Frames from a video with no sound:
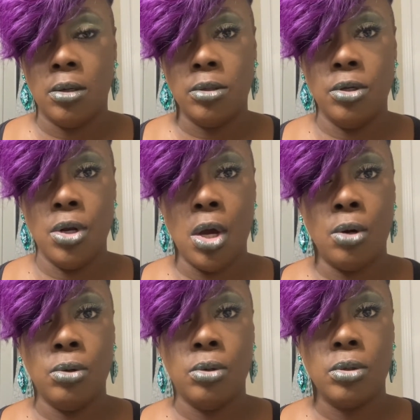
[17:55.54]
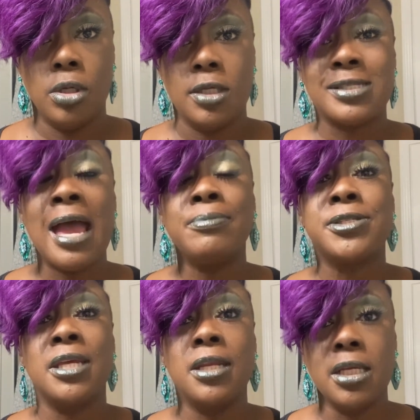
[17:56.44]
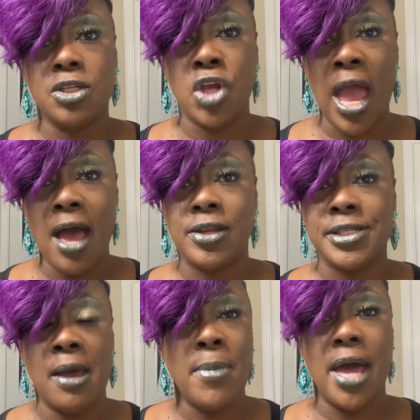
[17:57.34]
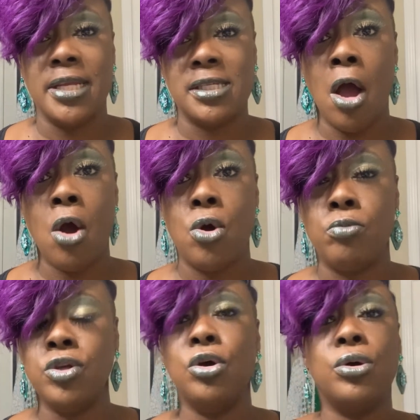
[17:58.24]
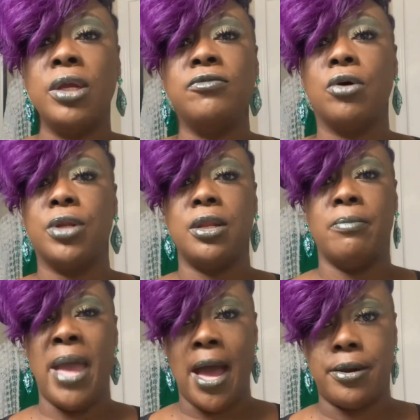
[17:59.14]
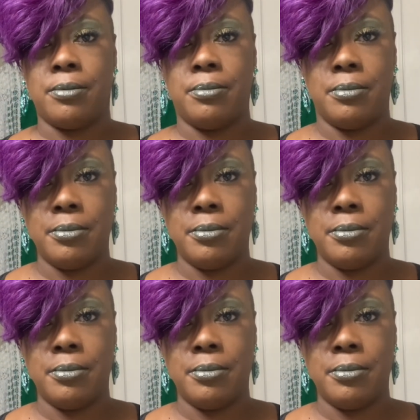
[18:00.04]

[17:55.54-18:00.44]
You know, stop sending your child to somebody's home. You don't even know nothing about them.